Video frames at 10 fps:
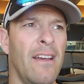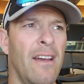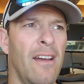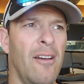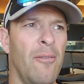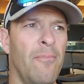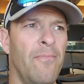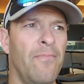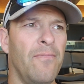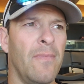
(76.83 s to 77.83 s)

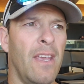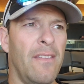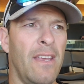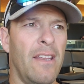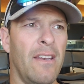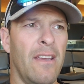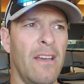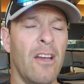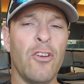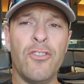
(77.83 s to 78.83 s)
And then
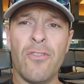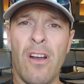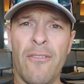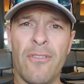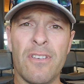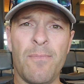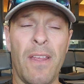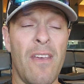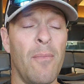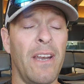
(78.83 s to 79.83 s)
a good draw for
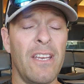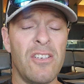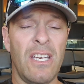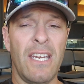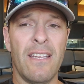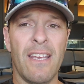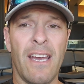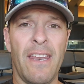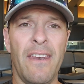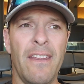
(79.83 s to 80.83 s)
Spend That Money, and she needed
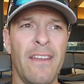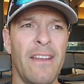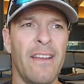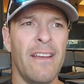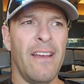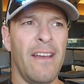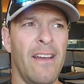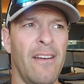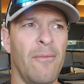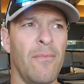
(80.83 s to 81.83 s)
that
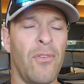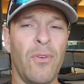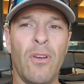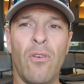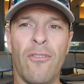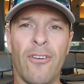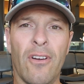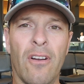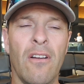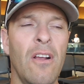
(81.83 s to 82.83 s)
3-hole for
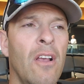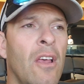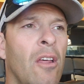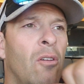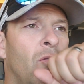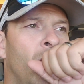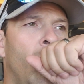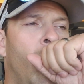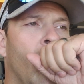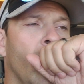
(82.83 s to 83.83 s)
her.
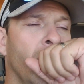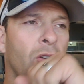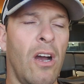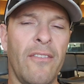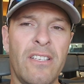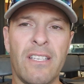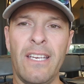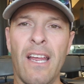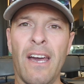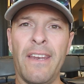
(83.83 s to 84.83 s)
Obviously
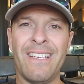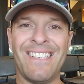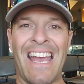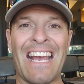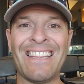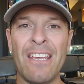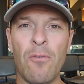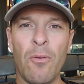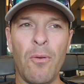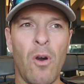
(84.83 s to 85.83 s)
not exactly
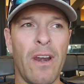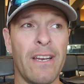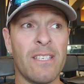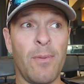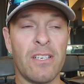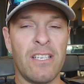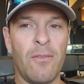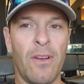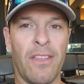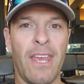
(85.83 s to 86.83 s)
what we wanted, especially
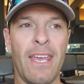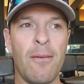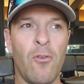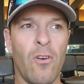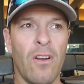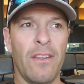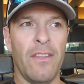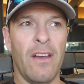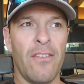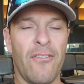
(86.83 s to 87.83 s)
with Kiki Mora and
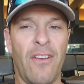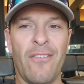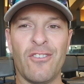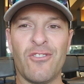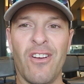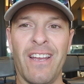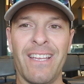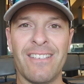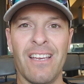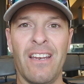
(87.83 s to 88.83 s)
the other favorites drawing
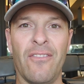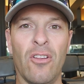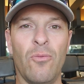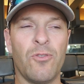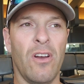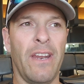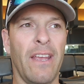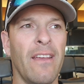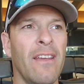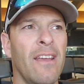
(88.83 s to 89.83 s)
inside of Globetrotting.